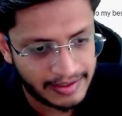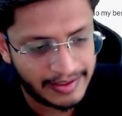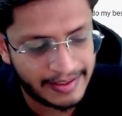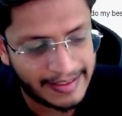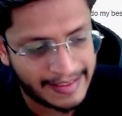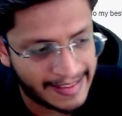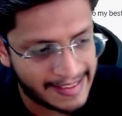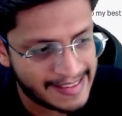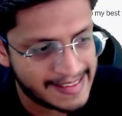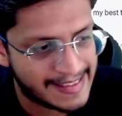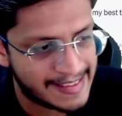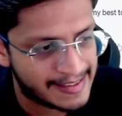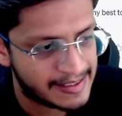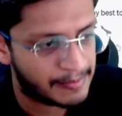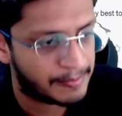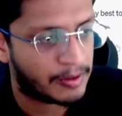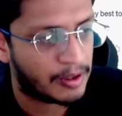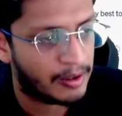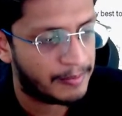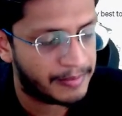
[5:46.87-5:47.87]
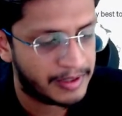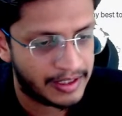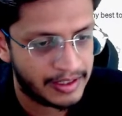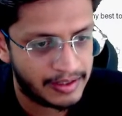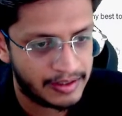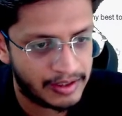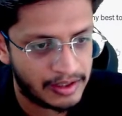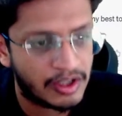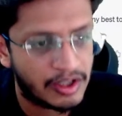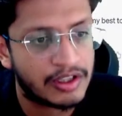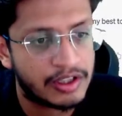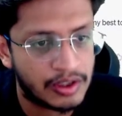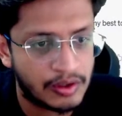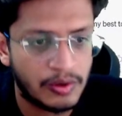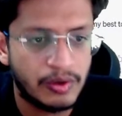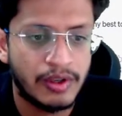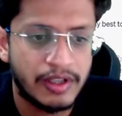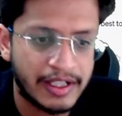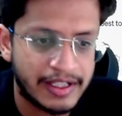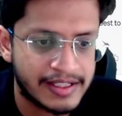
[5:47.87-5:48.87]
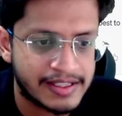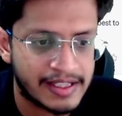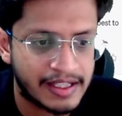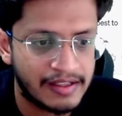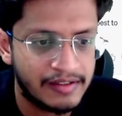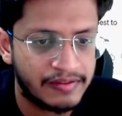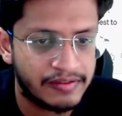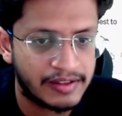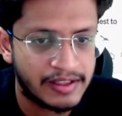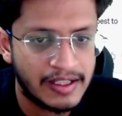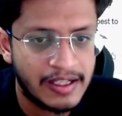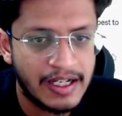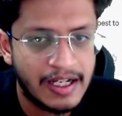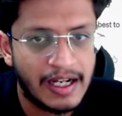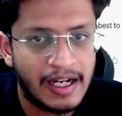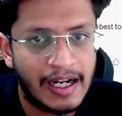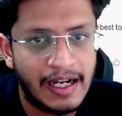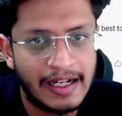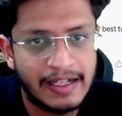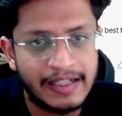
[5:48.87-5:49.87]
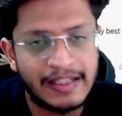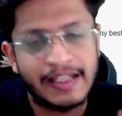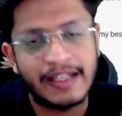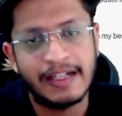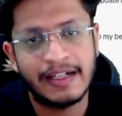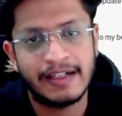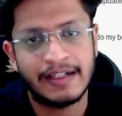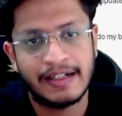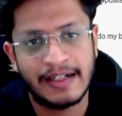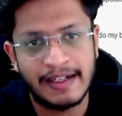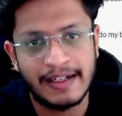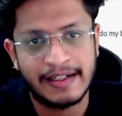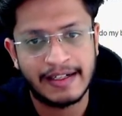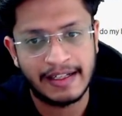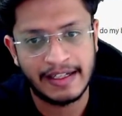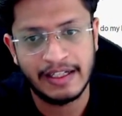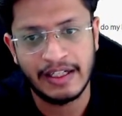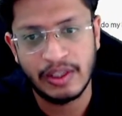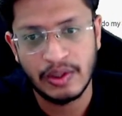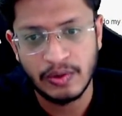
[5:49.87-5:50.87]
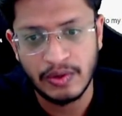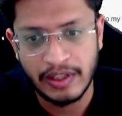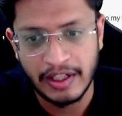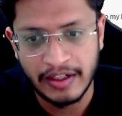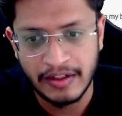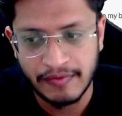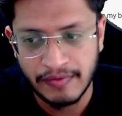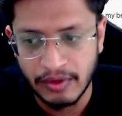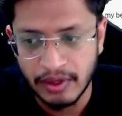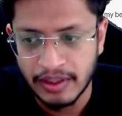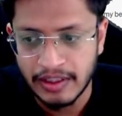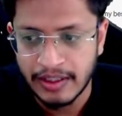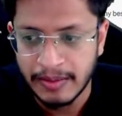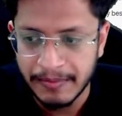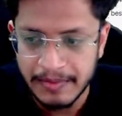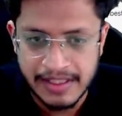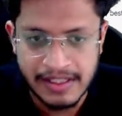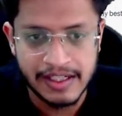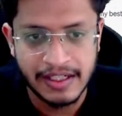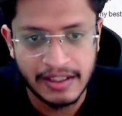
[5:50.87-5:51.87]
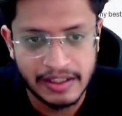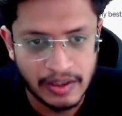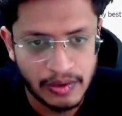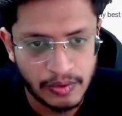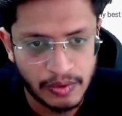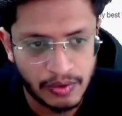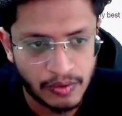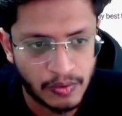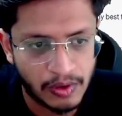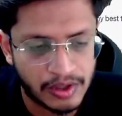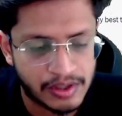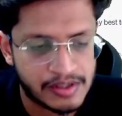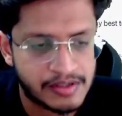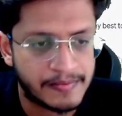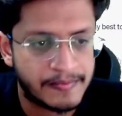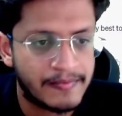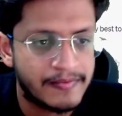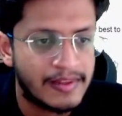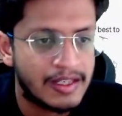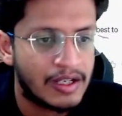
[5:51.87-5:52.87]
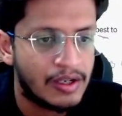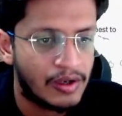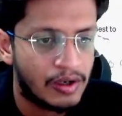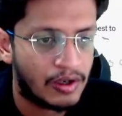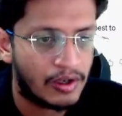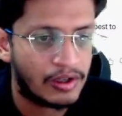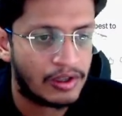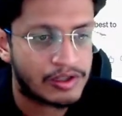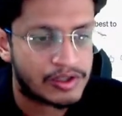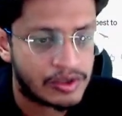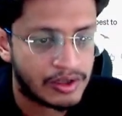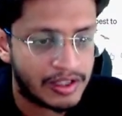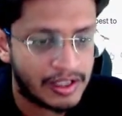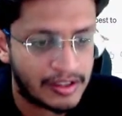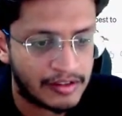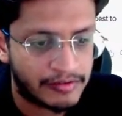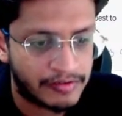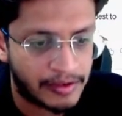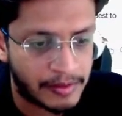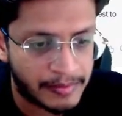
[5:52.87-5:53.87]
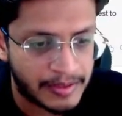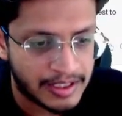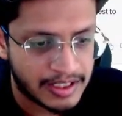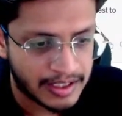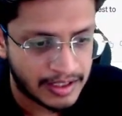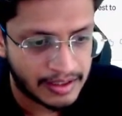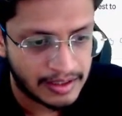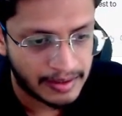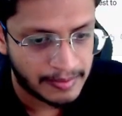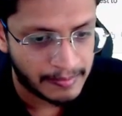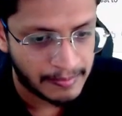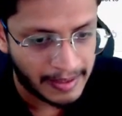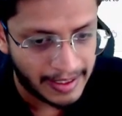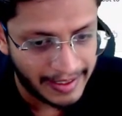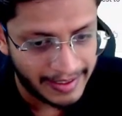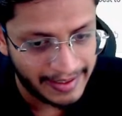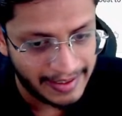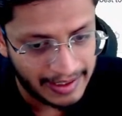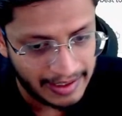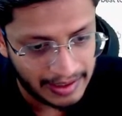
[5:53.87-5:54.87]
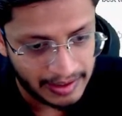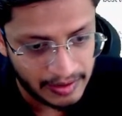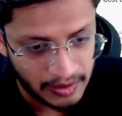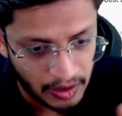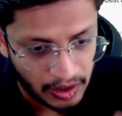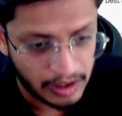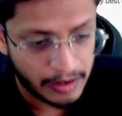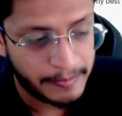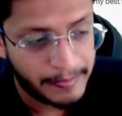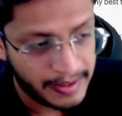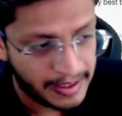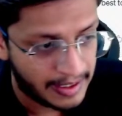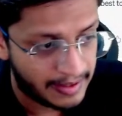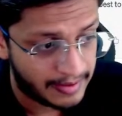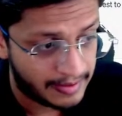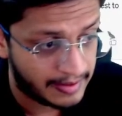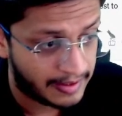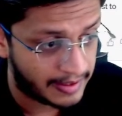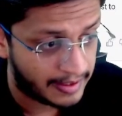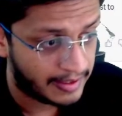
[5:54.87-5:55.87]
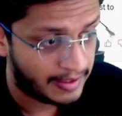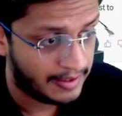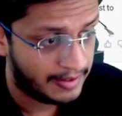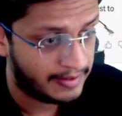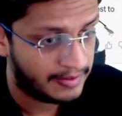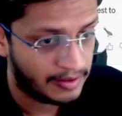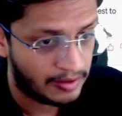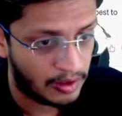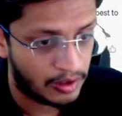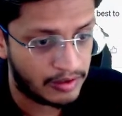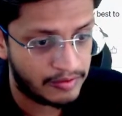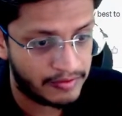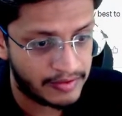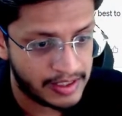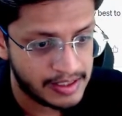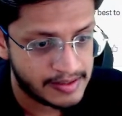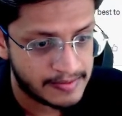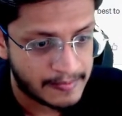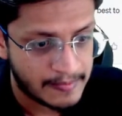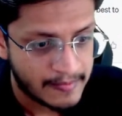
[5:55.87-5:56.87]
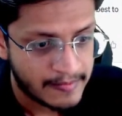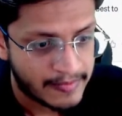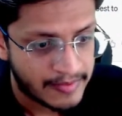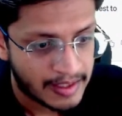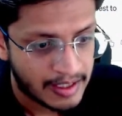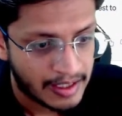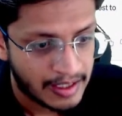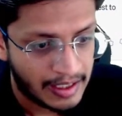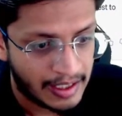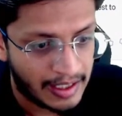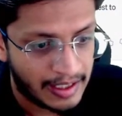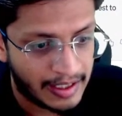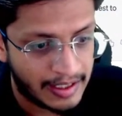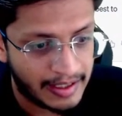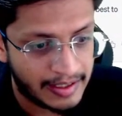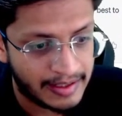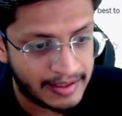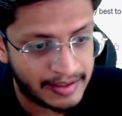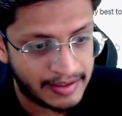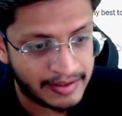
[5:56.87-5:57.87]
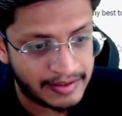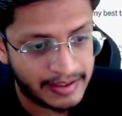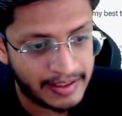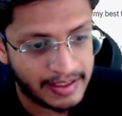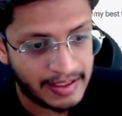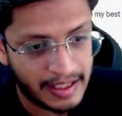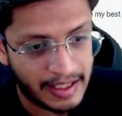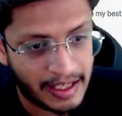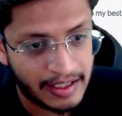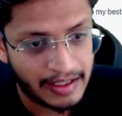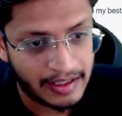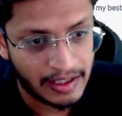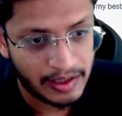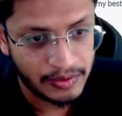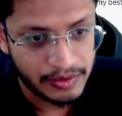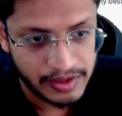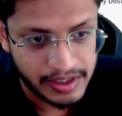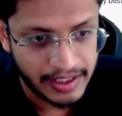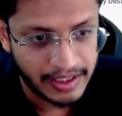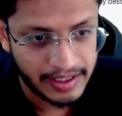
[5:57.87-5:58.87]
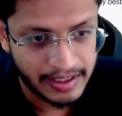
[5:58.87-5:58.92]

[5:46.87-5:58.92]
text as a prompt here, or the code itself, and they can like tell you like what the mistake in the code was. Also, the information might not be correct always, and they can hallucinate